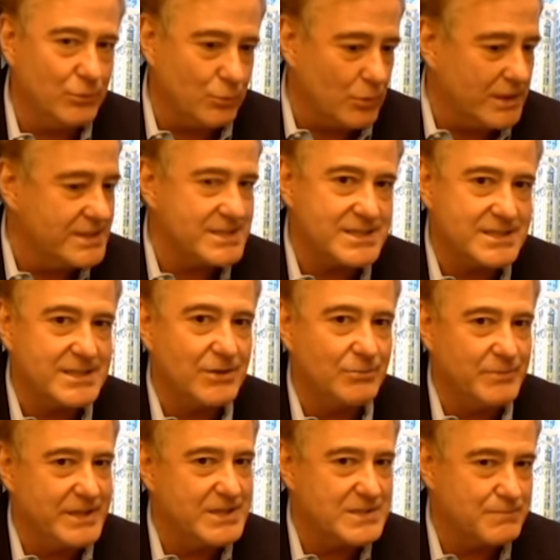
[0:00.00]
once
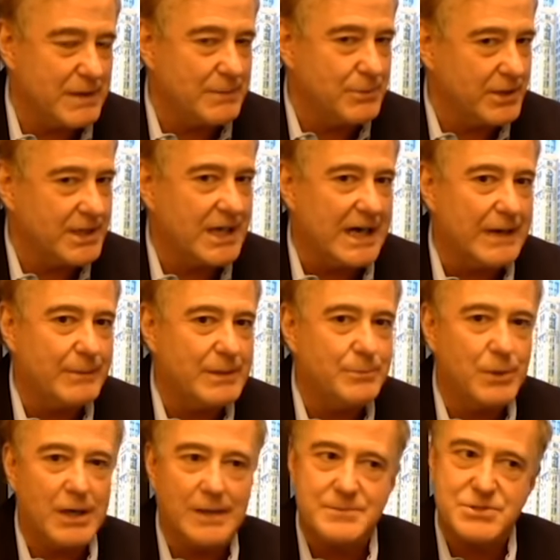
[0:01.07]
this bubble economy
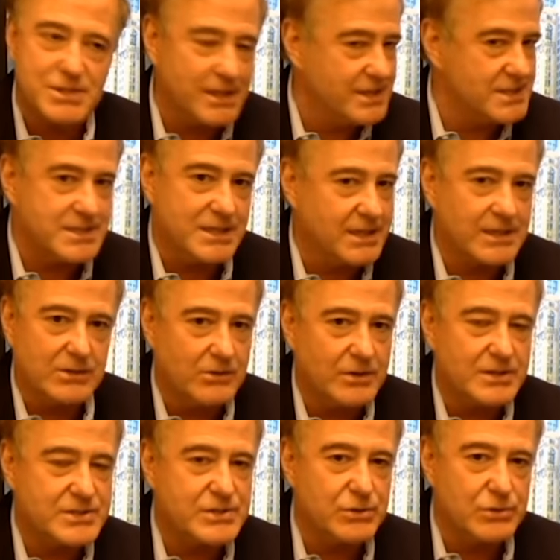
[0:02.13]
pops, China's not going to look
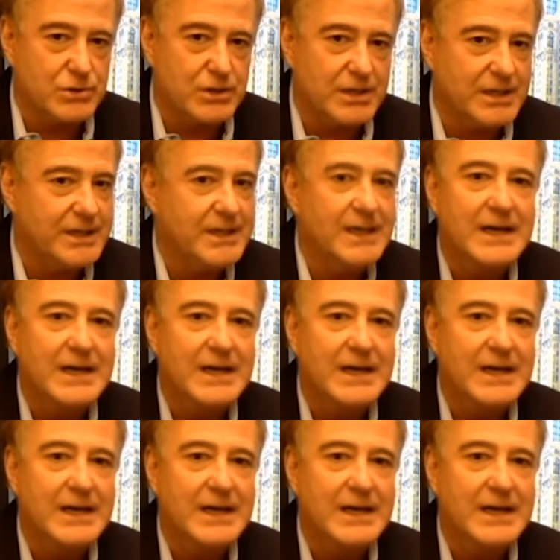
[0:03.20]
so good.